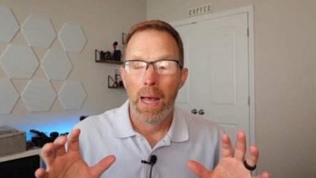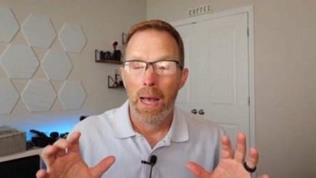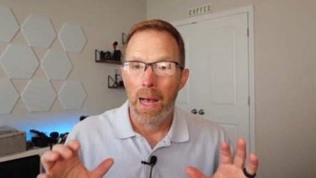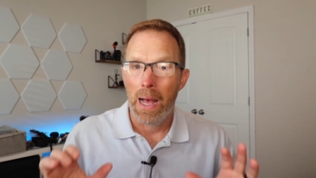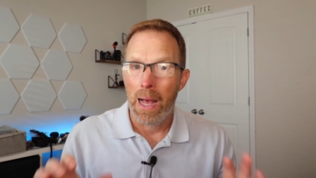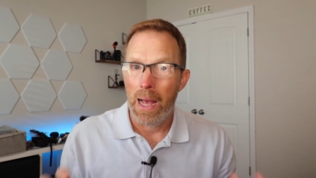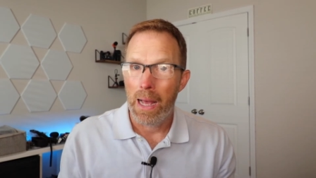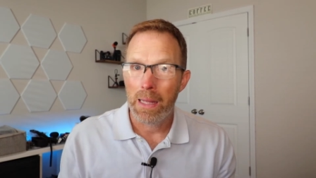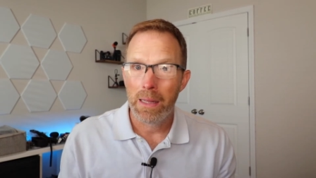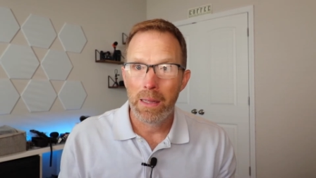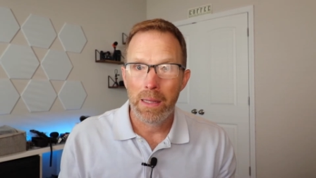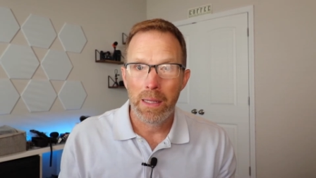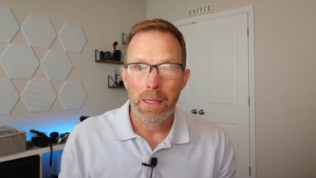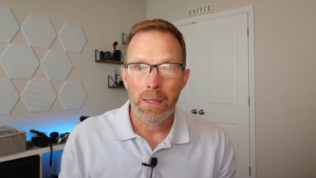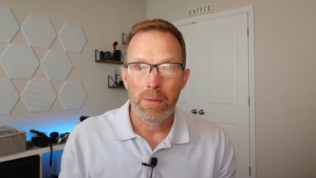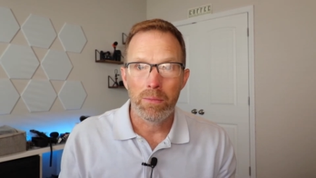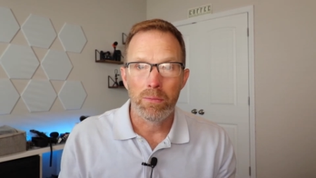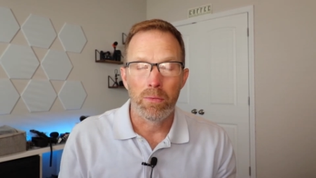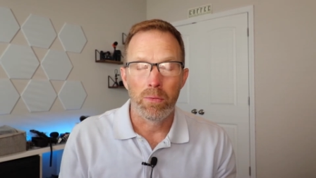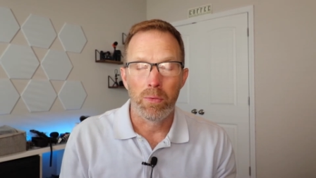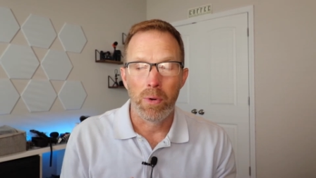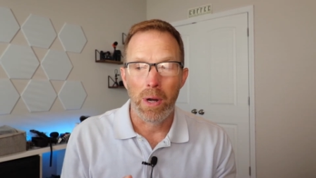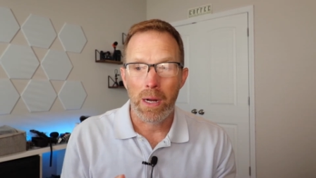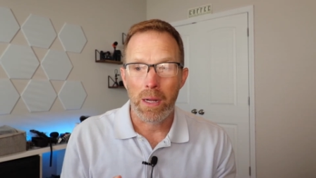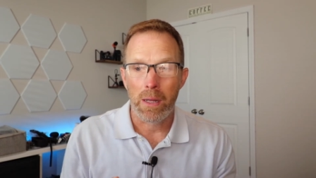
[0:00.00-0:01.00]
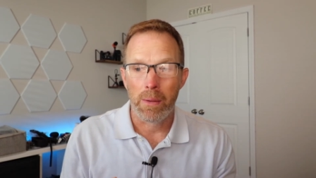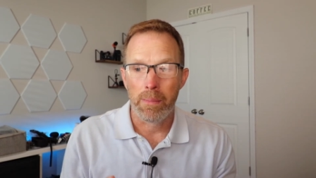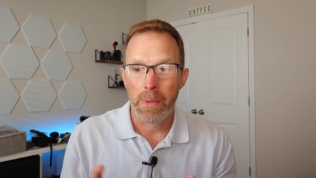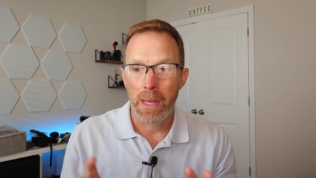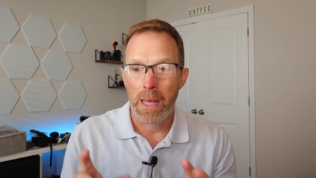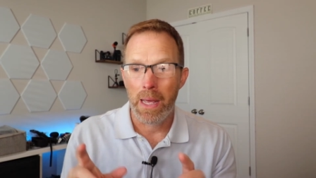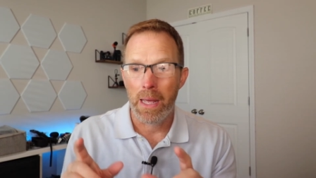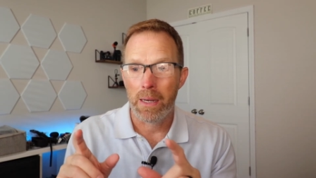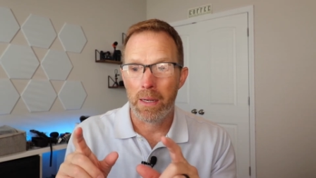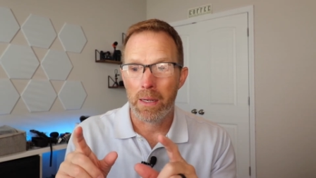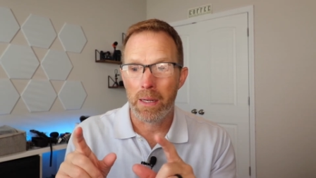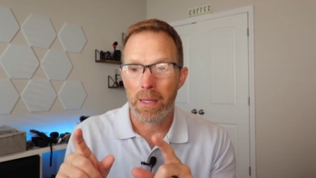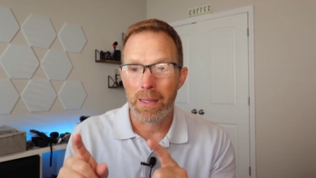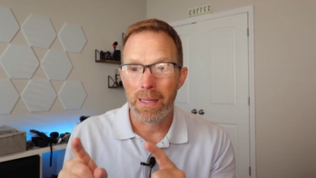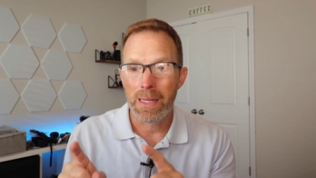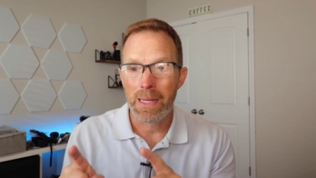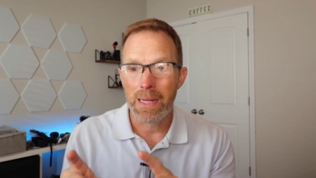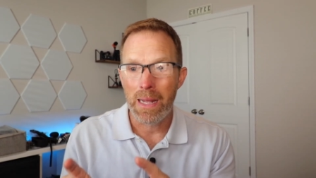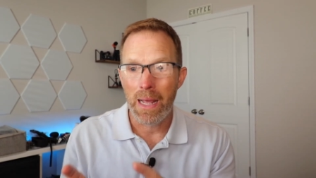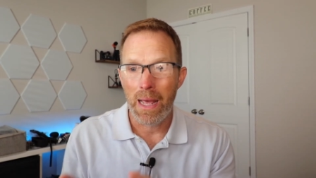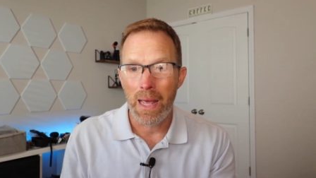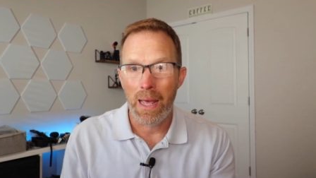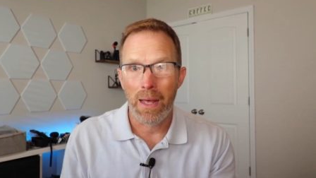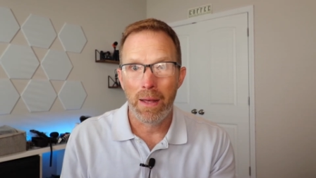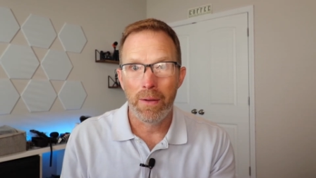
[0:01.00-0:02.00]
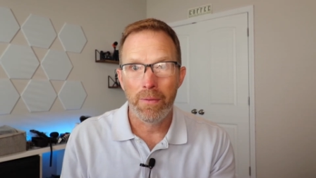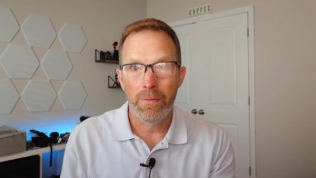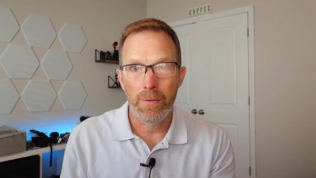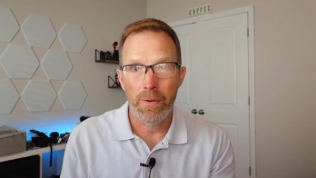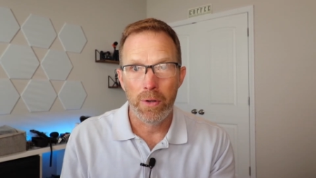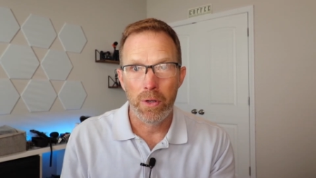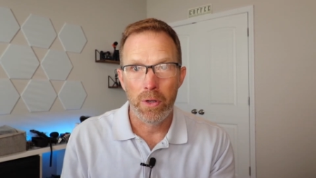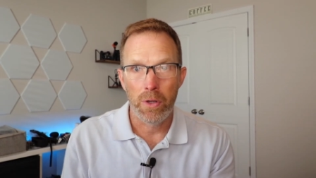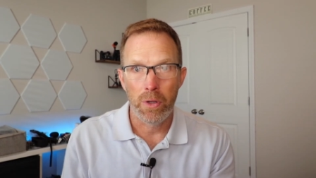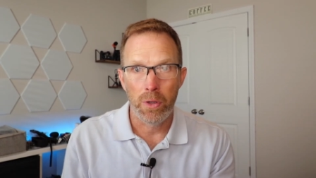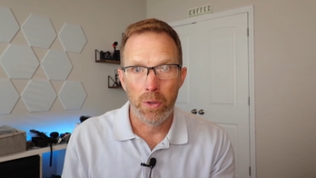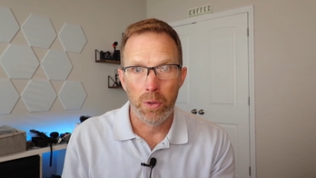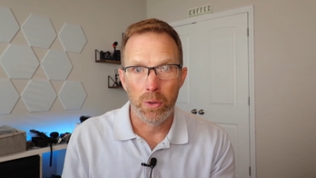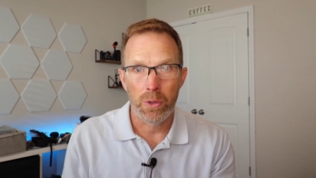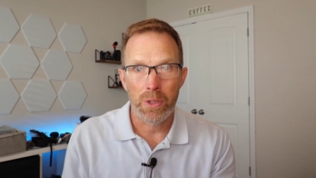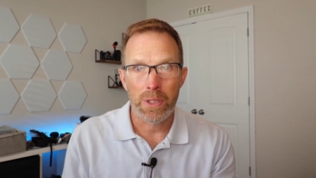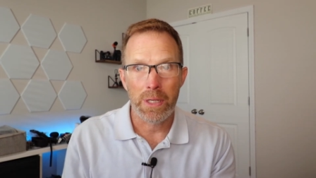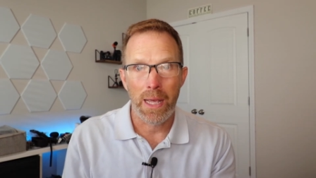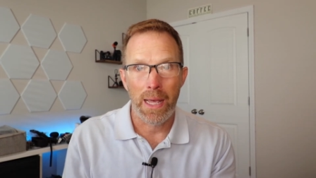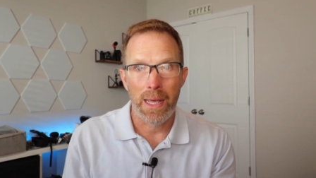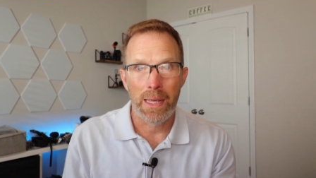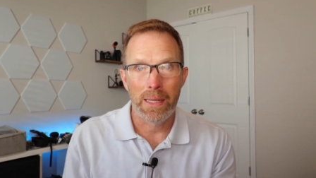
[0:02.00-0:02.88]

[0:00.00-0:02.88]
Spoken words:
highly recommend the FDuce